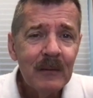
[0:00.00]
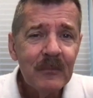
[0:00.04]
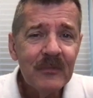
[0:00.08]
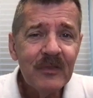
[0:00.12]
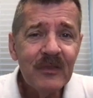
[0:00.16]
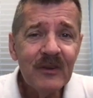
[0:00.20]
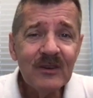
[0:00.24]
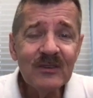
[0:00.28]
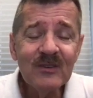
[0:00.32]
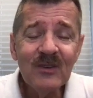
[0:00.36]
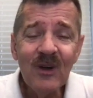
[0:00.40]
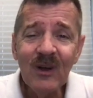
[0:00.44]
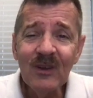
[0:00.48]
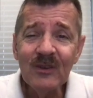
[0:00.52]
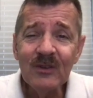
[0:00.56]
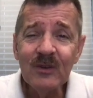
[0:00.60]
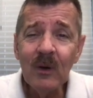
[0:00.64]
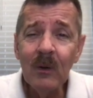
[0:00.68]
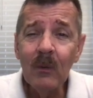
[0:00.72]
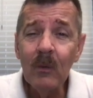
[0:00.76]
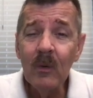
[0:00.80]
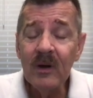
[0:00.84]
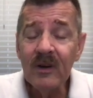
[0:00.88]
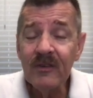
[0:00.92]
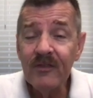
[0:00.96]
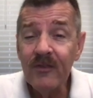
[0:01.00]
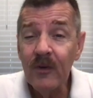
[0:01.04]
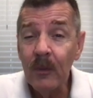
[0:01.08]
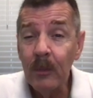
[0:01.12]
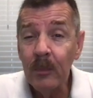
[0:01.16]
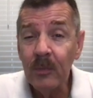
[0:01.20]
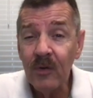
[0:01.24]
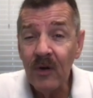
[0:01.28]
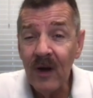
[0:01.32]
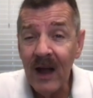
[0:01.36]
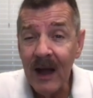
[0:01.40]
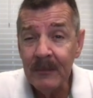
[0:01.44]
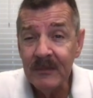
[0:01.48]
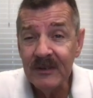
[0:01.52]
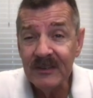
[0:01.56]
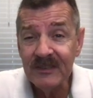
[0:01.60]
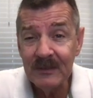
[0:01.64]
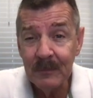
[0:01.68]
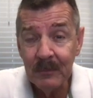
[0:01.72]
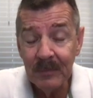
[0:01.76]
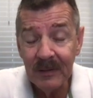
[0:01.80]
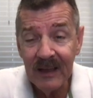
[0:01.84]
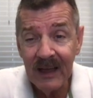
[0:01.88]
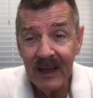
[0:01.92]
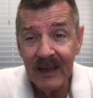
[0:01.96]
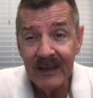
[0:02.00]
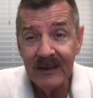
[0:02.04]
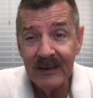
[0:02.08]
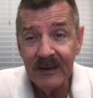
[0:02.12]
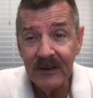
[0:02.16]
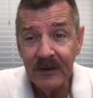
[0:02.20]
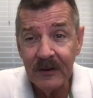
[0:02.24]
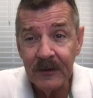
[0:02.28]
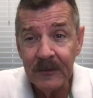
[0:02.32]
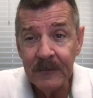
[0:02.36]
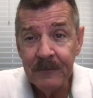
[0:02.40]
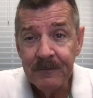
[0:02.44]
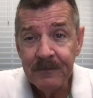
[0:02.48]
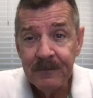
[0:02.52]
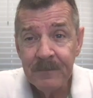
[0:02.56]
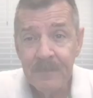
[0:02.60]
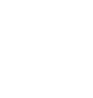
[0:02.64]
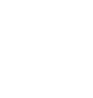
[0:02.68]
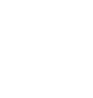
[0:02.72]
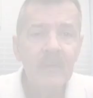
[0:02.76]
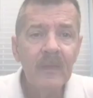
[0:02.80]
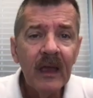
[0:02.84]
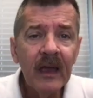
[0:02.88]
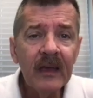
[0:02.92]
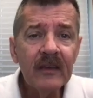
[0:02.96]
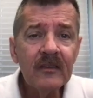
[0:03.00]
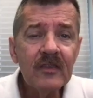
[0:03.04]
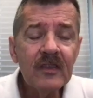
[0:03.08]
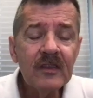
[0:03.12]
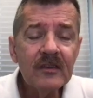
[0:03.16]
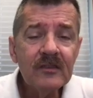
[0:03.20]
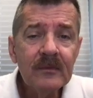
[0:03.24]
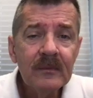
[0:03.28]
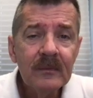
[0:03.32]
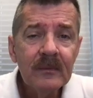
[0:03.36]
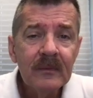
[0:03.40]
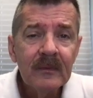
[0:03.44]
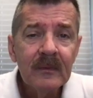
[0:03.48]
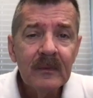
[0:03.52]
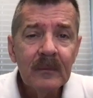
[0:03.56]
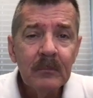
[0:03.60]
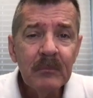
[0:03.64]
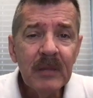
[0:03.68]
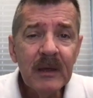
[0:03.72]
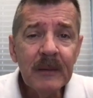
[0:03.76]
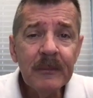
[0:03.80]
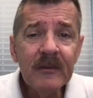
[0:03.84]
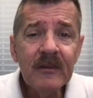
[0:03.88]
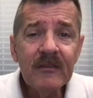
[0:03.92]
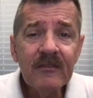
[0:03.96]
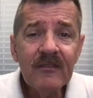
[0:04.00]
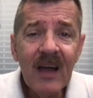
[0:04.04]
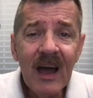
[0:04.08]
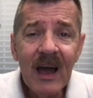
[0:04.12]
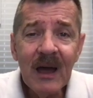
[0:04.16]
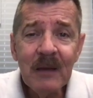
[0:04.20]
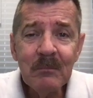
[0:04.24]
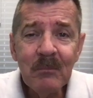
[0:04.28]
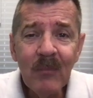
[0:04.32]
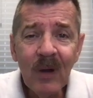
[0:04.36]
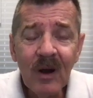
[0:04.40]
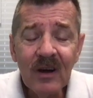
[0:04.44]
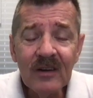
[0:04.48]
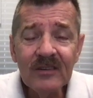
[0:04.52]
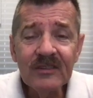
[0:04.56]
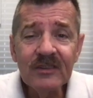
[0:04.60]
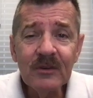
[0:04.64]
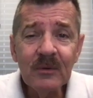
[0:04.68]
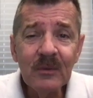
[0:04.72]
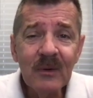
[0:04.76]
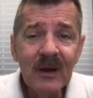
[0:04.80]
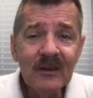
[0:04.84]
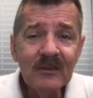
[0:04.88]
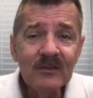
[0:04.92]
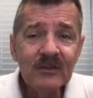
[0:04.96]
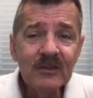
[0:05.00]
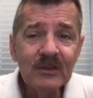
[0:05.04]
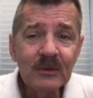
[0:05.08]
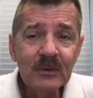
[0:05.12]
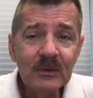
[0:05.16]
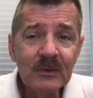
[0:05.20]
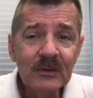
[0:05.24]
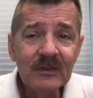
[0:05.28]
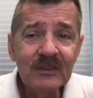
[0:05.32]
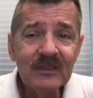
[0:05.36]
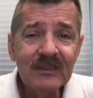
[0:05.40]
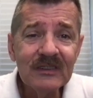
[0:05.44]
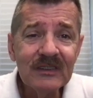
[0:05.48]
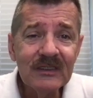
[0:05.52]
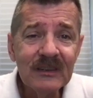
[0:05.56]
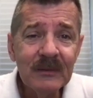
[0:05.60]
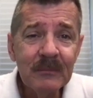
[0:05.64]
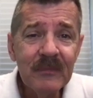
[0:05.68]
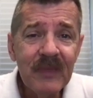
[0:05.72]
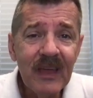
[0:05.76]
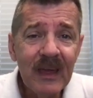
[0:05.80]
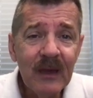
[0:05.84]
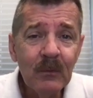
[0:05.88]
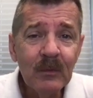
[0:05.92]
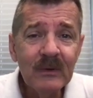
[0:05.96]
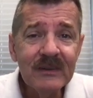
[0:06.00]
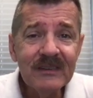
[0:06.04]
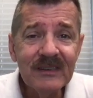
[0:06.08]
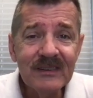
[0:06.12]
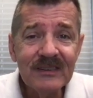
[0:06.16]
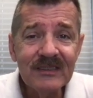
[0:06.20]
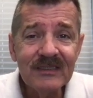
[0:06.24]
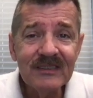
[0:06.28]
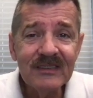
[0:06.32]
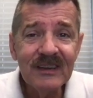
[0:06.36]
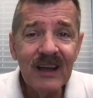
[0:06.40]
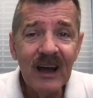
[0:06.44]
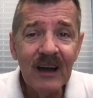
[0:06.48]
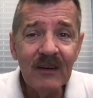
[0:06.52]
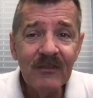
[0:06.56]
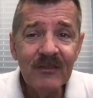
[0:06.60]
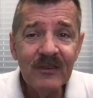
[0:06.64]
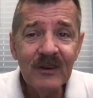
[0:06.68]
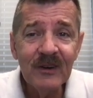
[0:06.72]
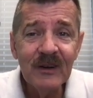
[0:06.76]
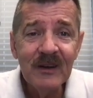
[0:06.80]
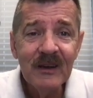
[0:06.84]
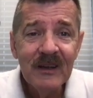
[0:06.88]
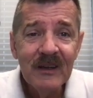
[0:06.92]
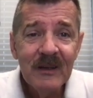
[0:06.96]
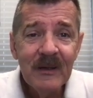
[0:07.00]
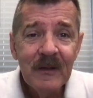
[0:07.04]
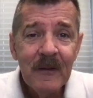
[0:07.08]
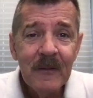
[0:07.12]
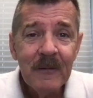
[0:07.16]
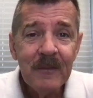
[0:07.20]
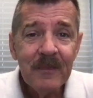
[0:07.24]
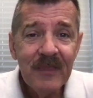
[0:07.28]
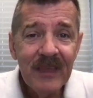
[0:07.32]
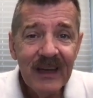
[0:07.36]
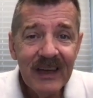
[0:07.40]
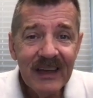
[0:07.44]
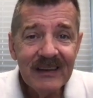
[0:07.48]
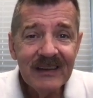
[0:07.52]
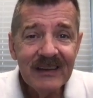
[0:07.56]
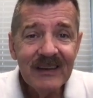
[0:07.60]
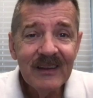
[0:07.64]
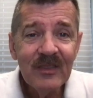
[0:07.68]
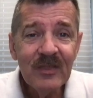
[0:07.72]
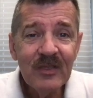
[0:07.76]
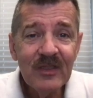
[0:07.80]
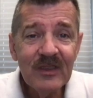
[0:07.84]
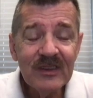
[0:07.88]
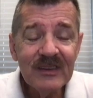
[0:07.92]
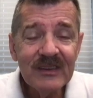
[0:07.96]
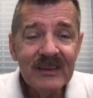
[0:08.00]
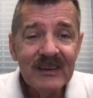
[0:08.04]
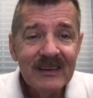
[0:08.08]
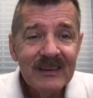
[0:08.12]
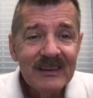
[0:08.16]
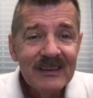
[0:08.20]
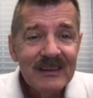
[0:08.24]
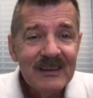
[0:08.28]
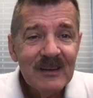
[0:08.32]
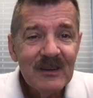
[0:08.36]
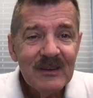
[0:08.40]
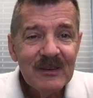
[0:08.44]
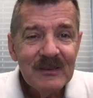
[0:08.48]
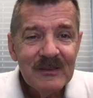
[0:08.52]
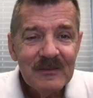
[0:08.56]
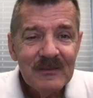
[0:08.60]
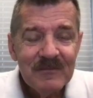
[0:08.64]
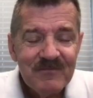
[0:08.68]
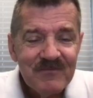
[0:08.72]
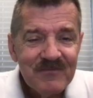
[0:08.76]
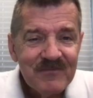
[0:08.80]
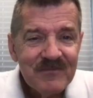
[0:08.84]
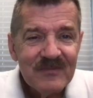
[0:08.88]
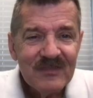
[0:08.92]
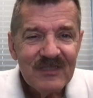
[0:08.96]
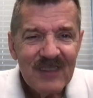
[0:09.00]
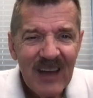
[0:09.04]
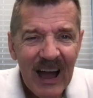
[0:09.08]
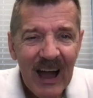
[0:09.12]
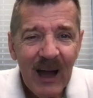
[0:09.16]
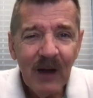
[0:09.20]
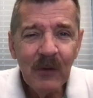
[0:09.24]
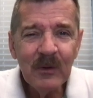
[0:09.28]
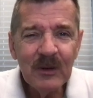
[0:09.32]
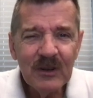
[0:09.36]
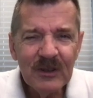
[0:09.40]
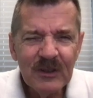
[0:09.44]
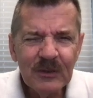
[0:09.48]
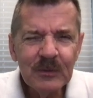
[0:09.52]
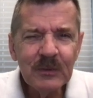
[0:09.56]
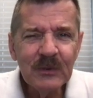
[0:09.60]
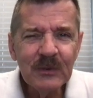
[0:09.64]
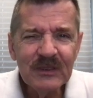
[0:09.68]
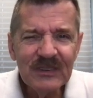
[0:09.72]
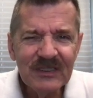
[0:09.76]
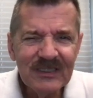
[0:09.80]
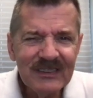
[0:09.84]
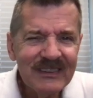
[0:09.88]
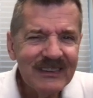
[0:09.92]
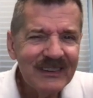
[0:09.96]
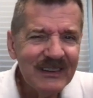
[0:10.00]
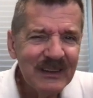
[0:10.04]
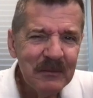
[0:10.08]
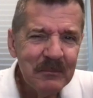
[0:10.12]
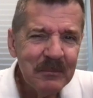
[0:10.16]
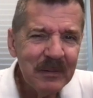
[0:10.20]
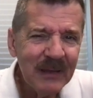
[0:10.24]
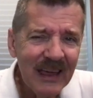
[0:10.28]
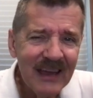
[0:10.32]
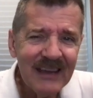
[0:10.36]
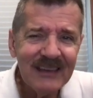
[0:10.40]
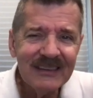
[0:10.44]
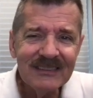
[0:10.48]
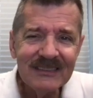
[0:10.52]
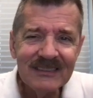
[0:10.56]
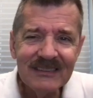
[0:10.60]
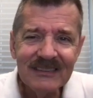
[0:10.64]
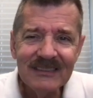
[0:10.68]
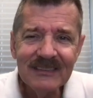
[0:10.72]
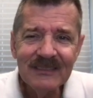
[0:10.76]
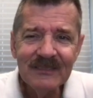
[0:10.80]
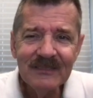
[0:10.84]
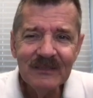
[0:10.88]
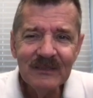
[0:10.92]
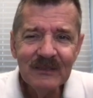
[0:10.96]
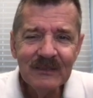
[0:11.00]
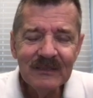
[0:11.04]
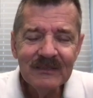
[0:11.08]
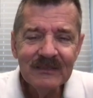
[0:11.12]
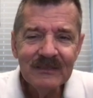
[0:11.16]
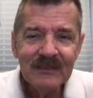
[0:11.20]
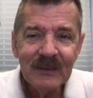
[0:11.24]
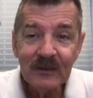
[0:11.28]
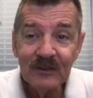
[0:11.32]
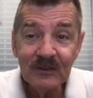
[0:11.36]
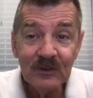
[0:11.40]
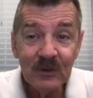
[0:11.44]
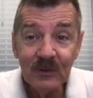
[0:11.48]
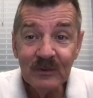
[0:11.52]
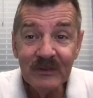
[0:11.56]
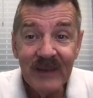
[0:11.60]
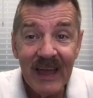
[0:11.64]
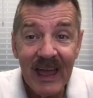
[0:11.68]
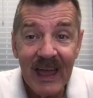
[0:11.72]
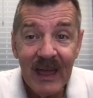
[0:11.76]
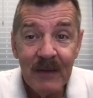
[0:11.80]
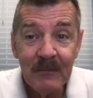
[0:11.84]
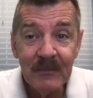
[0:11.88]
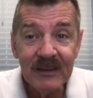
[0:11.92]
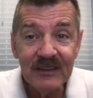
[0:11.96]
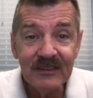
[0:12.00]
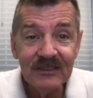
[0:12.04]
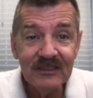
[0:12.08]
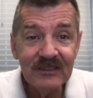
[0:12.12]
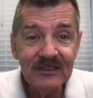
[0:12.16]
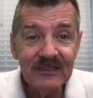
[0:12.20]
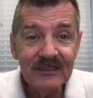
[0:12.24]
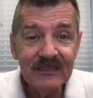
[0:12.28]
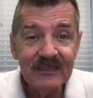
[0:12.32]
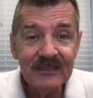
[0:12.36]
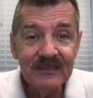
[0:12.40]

There's also a wonderful promise implied here. As the people of God marched around Jerusalem, they would discover that the towers were still in place. There's no damage.